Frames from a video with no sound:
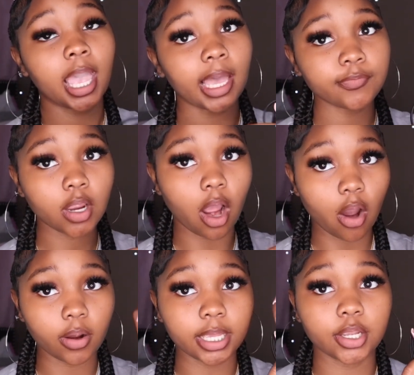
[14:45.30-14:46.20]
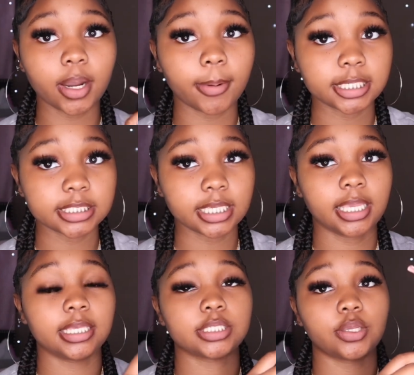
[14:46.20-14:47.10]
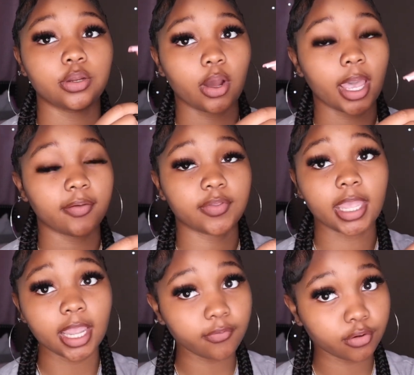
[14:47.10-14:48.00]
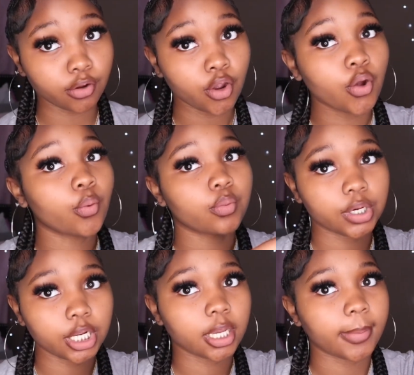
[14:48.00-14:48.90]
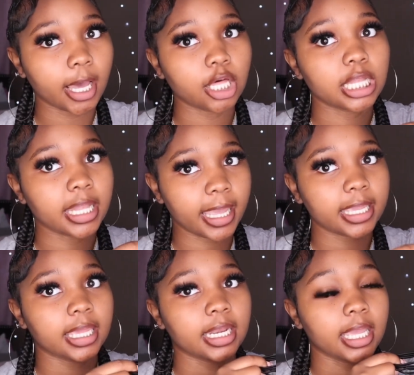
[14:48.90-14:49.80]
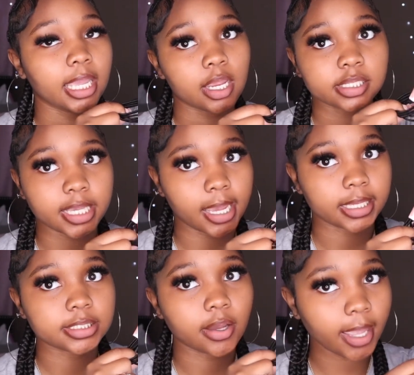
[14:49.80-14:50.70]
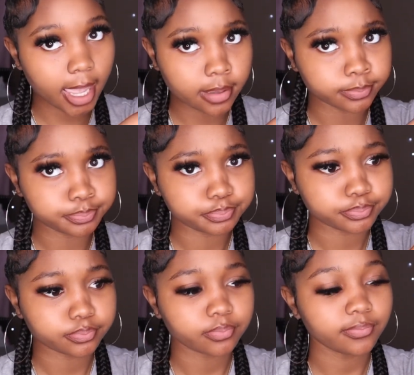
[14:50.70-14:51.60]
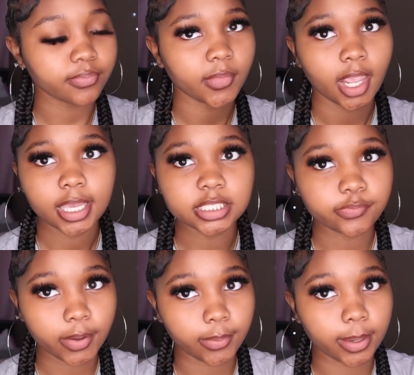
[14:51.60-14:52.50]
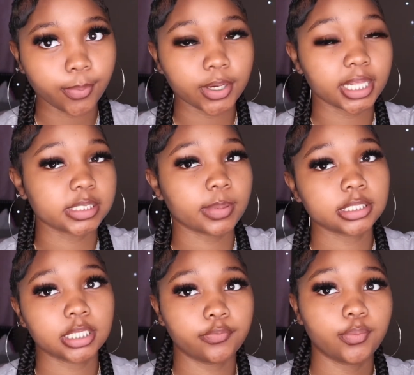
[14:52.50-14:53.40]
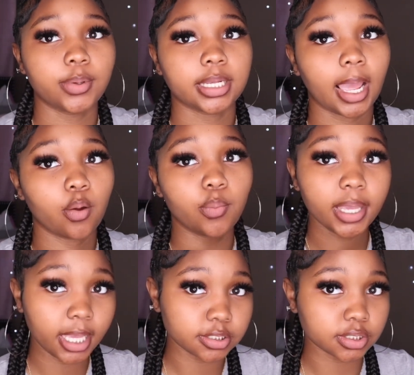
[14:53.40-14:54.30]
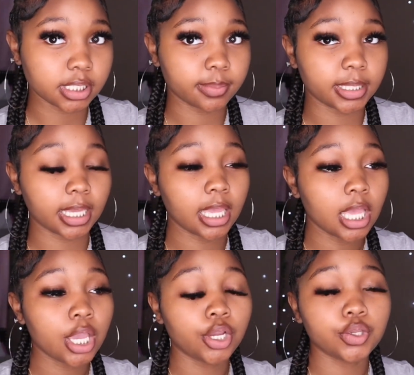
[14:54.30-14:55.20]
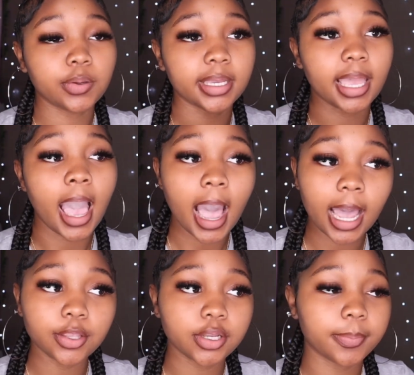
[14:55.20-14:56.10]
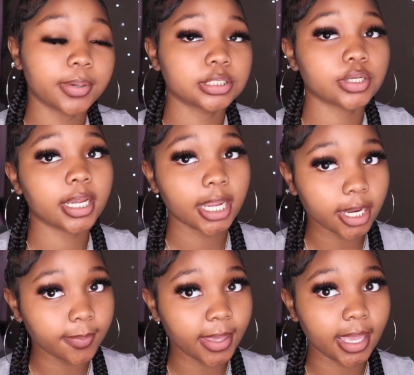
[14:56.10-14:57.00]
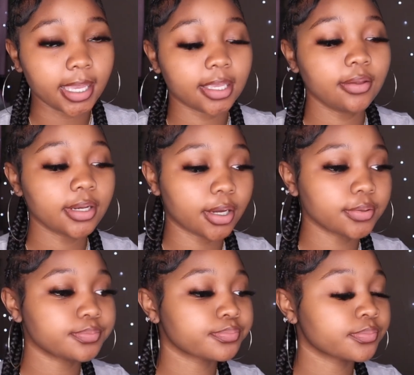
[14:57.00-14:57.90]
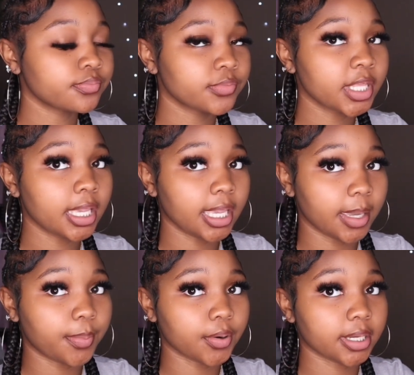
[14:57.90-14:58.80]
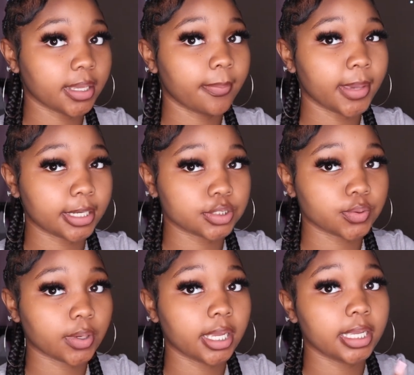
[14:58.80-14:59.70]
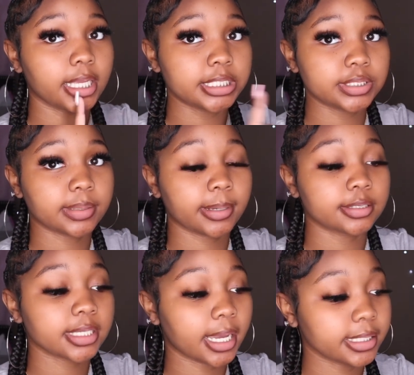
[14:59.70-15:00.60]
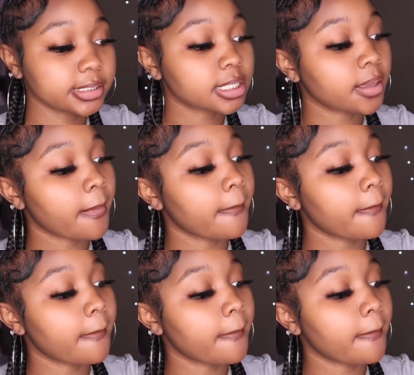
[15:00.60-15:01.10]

have your own in your emergency kit so you don't have to ever worry about lacking hair ties okay very important, especially if you wear like wigs or something. You get hot, you can put your hair back, you know. Important, mandatory. Get you some hair ties.